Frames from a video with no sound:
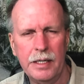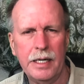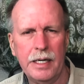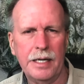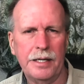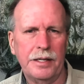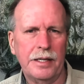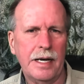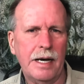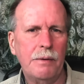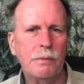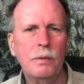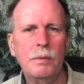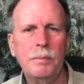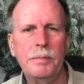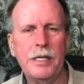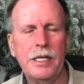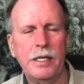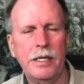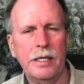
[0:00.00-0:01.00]
And that will
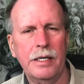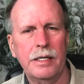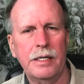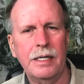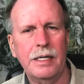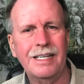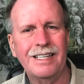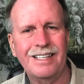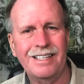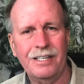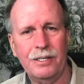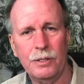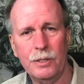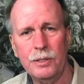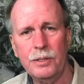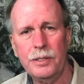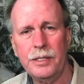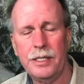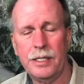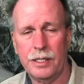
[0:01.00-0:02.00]
begin in the
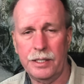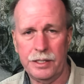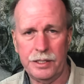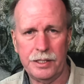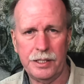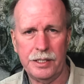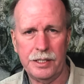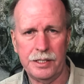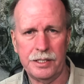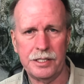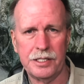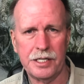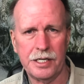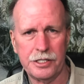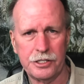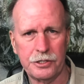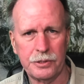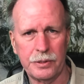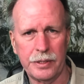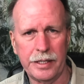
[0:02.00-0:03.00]
early 19th
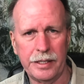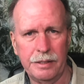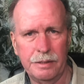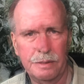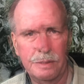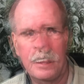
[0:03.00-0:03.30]
century.